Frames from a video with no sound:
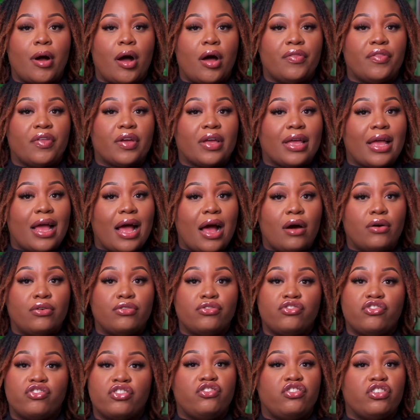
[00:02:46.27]
on the
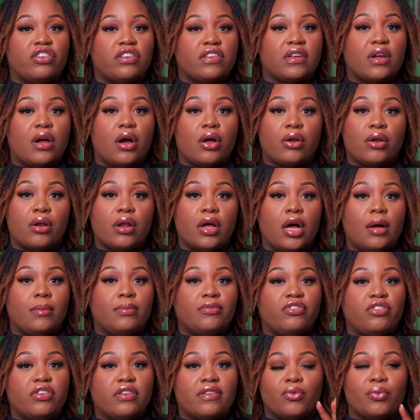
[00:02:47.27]
couch, just cuddled up,
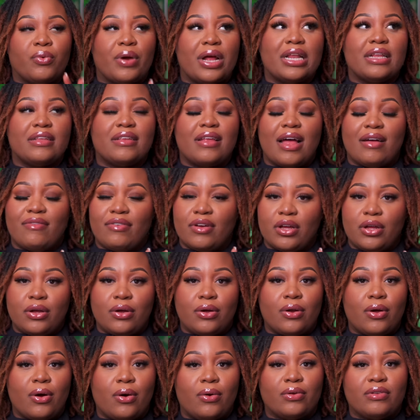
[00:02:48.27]
just ready to have a
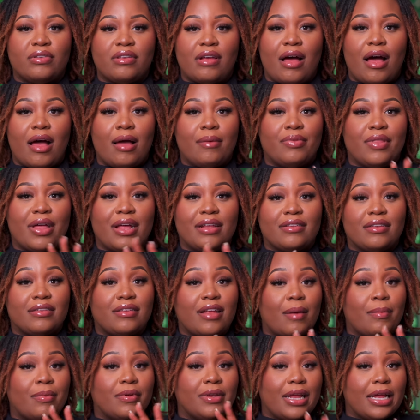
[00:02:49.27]
good old time. That's the
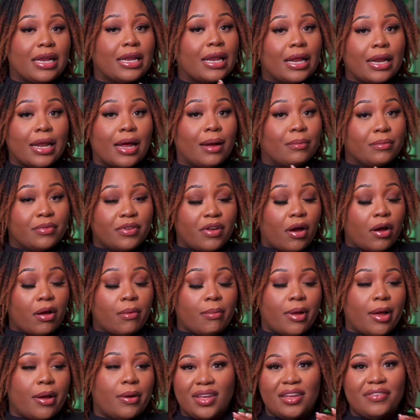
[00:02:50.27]
type of date night I'm talking
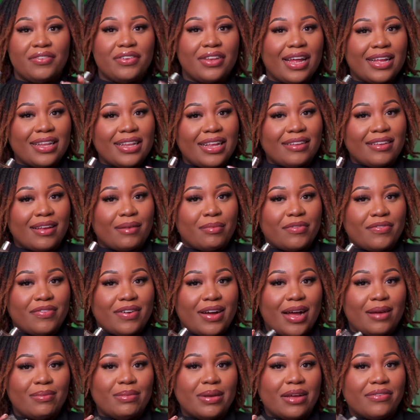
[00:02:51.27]
about. If you like that type of
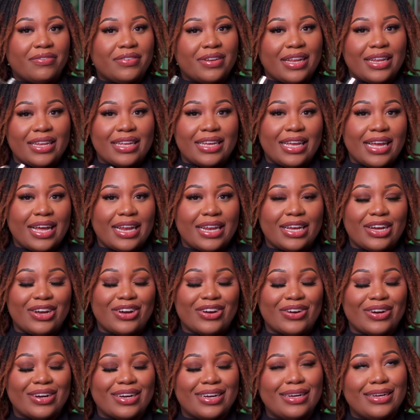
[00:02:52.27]
vibe, definitely get it,
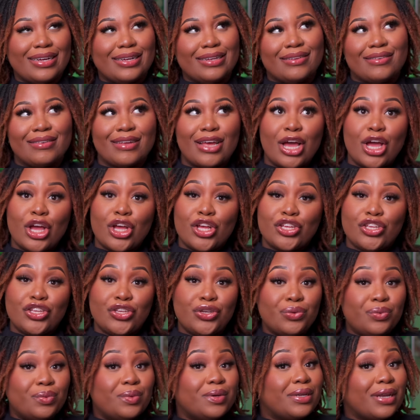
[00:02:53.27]
girl, because
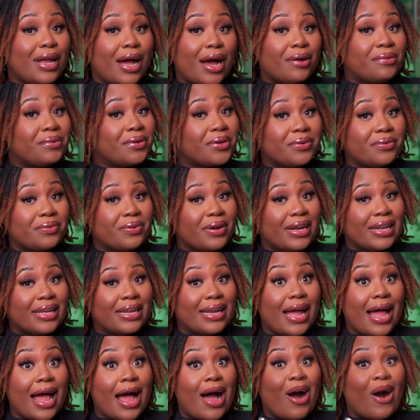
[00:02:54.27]
you would not regret
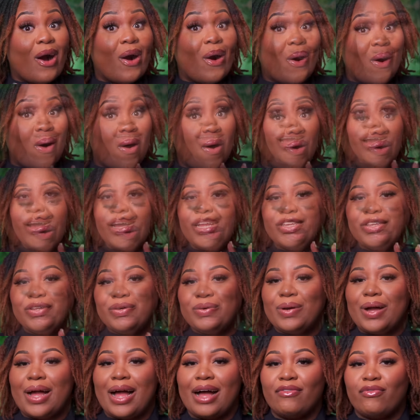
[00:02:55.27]
it at all. I
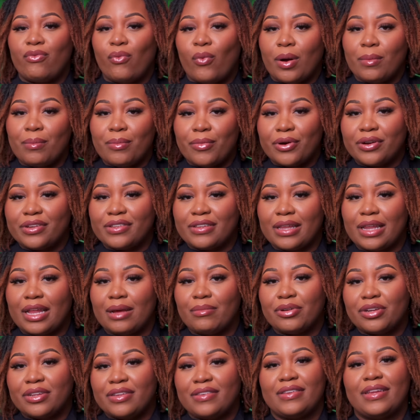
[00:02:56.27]
do have one more
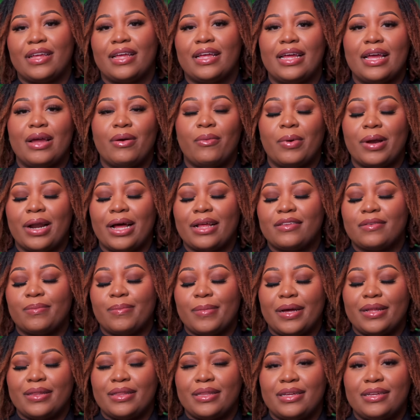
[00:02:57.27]
celebrity scent. And when I
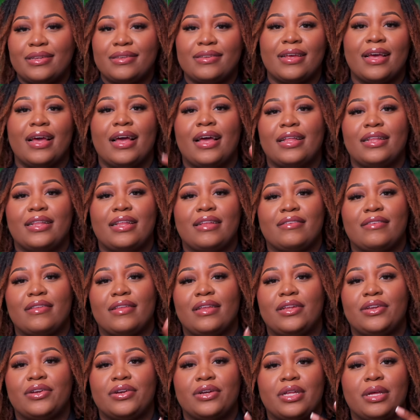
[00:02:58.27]
smelled this, this
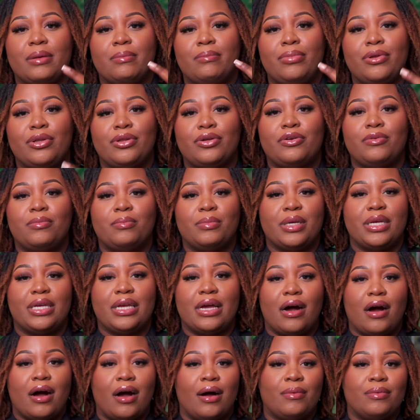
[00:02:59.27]
literally blew me
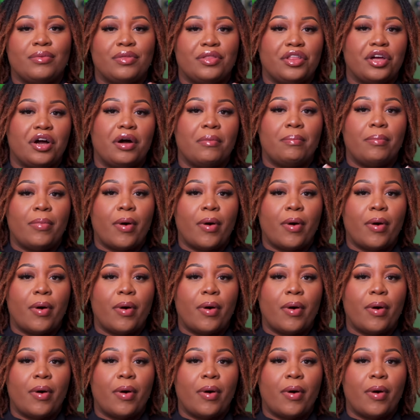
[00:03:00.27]
out the